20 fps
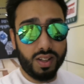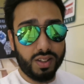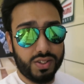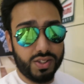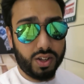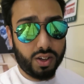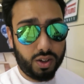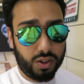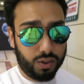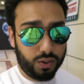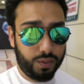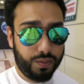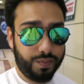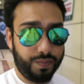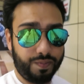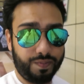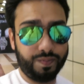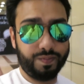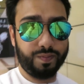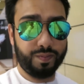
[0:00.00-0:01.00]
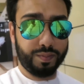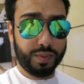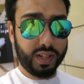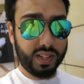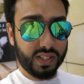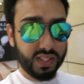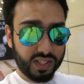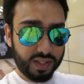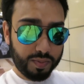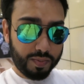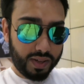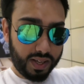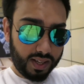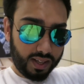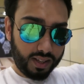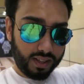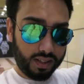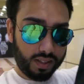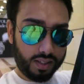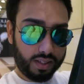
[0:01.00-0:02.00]
So, purchase
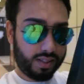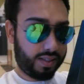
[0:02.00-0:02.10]
made.